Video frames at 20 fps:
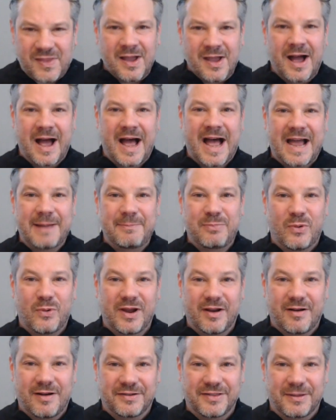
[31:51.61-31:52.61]
a high mm.
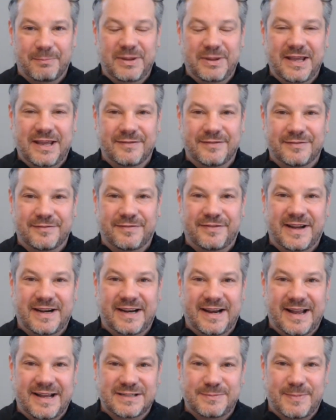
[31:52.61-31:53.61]
point called the peak of
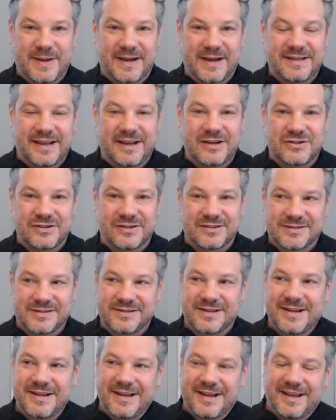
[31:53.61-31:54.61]
inflated
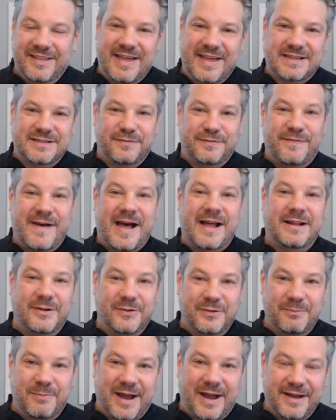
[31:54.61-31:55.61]
expectations that's
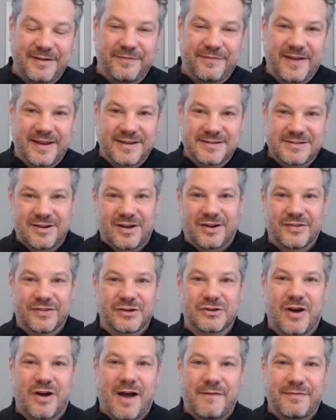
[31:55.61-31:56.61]
followed by a phase called
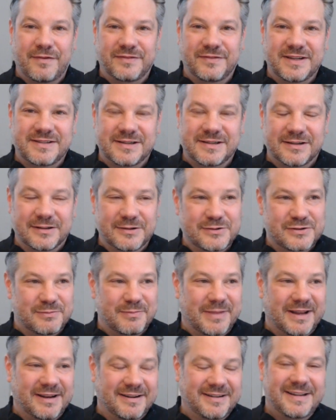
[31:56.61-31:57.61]
the trough of
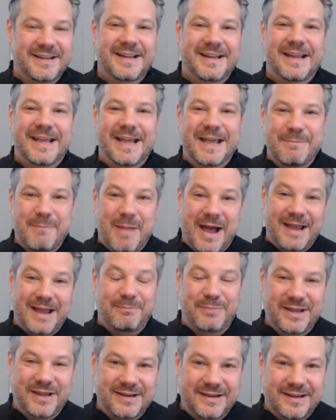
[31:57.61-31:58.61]
disillusionment. In my
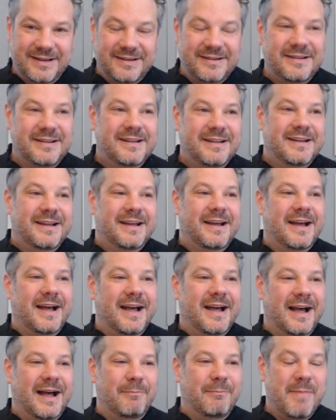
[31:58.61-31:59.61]
opinion,
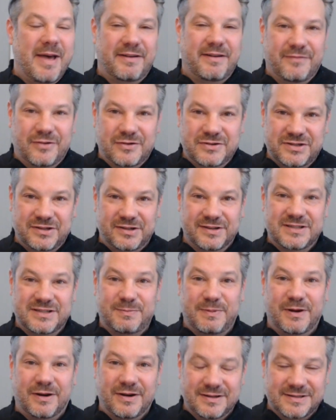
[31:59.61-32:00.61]
uh, metaversal
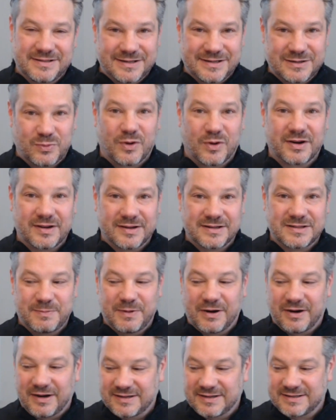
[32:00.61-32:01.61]
experiences, work
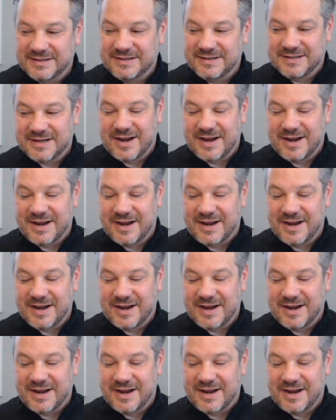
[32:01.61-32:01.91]
experiences